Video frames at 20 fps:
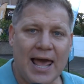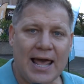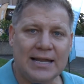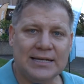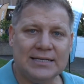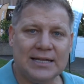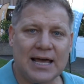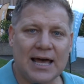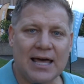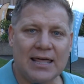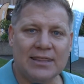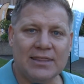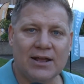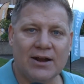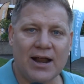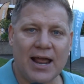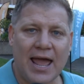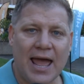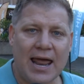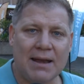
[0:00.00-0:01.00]
and
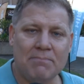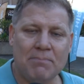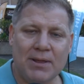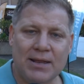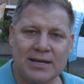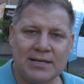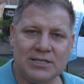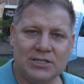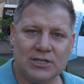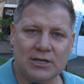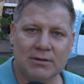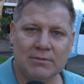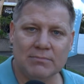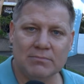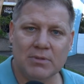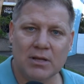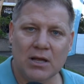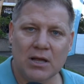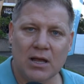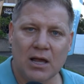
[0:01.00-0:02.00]
there had been
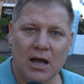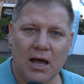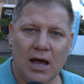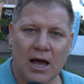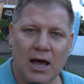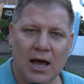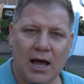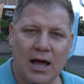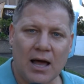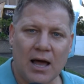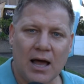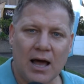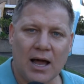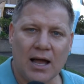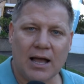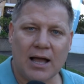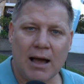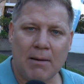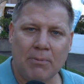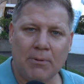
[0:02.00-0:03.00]

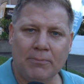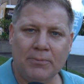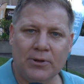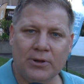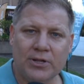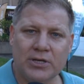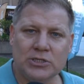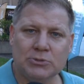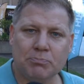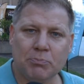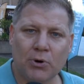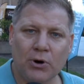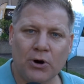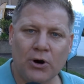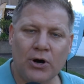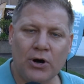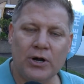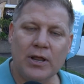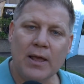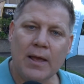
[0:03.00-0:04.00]
a couple buildings
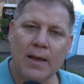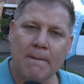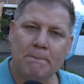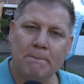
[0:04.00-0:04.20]
burned,